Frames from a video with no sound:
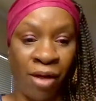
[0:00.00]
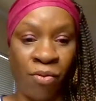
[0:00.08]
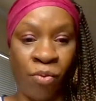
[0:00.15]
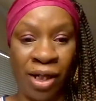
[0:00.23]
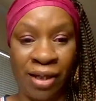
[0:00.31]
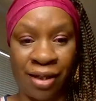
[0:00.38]

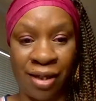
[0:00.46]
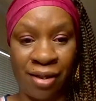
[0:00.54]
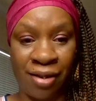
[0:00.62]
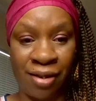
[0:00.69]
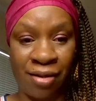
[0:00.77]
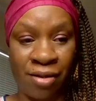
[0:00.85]
With
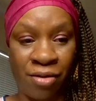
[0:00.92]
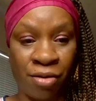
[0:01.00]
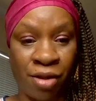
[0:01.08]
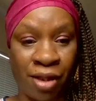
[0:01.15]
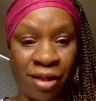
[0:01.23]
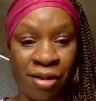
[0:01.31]
this,
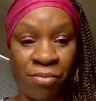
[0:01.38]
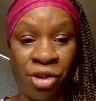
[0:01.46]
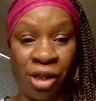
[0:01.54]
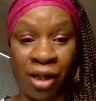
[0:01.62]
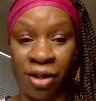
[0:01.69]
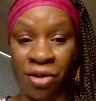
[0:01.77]
get some
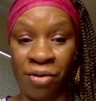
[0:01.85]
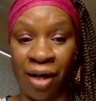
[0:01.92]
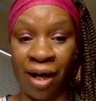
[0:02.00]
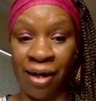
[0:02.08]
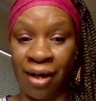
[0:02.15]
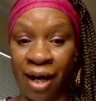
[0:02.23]
chicken you
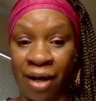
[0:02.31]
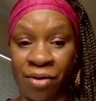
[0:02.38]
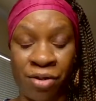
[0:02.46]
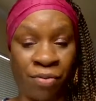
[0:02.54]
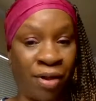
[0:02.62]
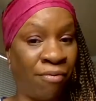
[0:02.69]
got in the
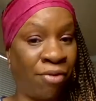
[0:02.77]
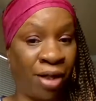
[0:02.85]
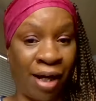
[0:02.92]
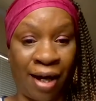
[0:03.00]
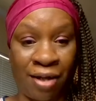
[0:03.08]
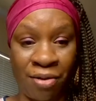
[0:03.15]
house, whatever
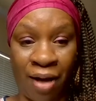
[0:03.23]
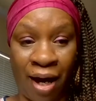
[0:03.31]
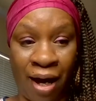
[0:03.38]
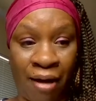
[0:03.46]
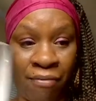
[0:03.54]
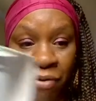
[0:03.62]
kind you
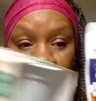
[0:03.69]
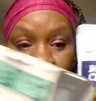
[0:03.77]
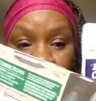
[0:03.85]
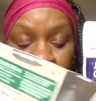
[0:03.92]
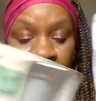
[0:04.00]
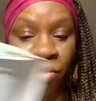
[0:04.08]
have,
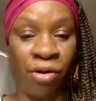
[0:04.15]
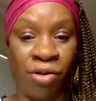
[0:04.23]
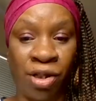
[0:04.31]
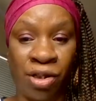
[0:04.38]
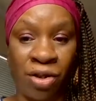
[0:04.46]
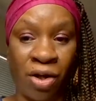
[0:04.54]
throw
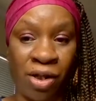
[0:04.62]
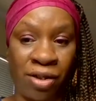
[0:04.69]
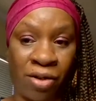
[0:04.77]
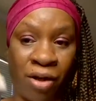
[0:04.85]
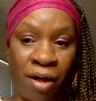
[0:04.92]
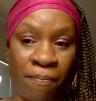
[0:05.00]
the
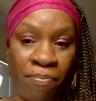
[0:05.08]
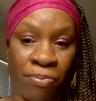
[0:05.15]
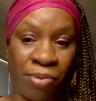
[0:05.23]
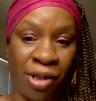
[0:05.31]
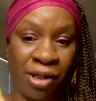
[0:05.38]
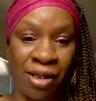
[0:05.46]
sauce on,
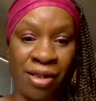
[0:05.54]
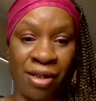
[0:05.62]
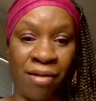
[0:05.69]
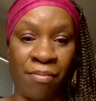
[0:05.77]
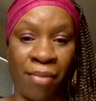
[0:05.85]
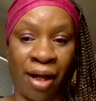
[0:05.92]
put this
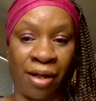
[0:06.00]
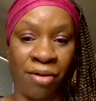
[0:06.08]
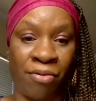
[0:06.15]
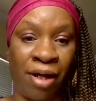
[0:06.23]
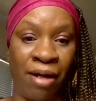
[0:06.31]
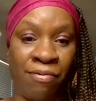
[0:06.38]
in the
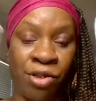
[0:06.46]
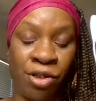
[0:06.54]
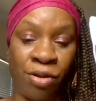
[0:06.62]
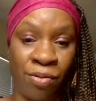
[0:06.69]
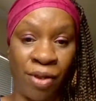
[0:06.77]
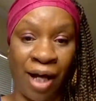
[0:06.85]
microwave,
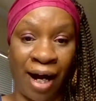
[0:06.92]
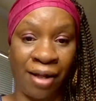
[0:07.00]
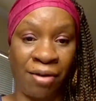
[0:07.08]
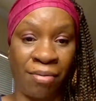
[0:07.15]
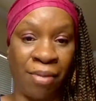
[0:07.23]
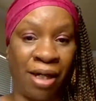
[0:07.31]

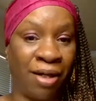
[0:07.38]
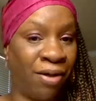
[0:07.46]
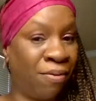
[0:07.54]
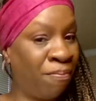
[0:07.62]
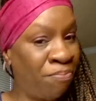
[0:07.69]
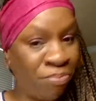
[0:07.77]
$2
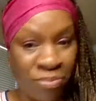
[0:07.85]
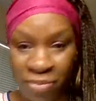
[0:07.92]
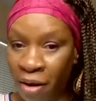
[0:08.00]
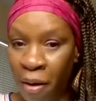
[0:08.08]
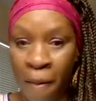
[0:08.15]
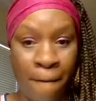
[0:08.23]
meal,
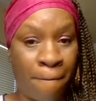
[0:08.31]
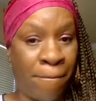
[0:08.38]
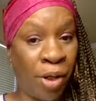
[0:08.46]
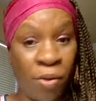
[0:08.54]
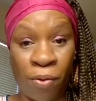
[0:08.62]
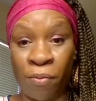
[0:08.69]

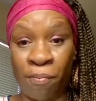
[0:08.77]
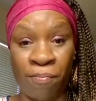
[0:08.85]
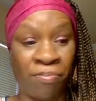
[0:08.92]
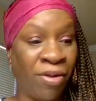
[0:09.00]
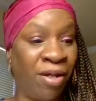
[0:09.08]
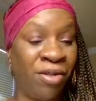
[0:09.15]

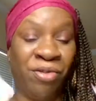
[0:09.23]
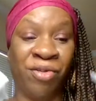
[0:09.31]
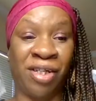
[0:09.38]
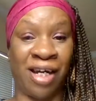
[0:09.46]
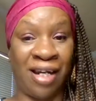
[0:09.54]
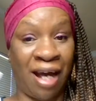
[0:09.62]
boom, you
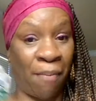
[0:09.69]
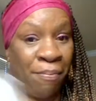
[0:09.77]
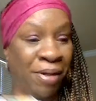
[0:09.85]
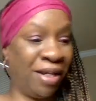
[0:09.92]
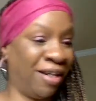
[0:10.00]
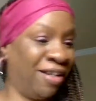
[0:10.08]
cannot
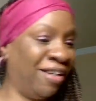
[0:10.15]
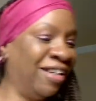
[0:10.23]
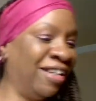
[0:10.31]
beat it.